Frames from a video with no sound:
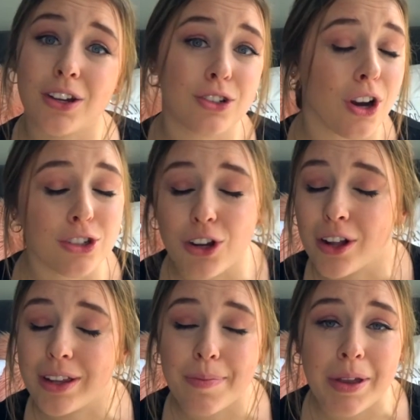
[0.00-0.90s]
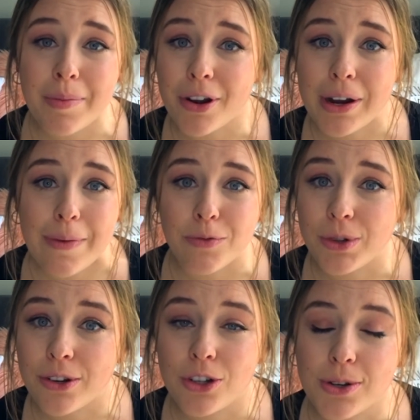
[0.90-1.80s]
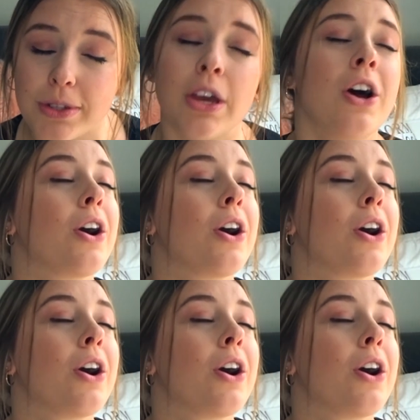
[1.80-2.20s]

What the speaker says: a dark chocolate peanut butter cup from Trader Joe's,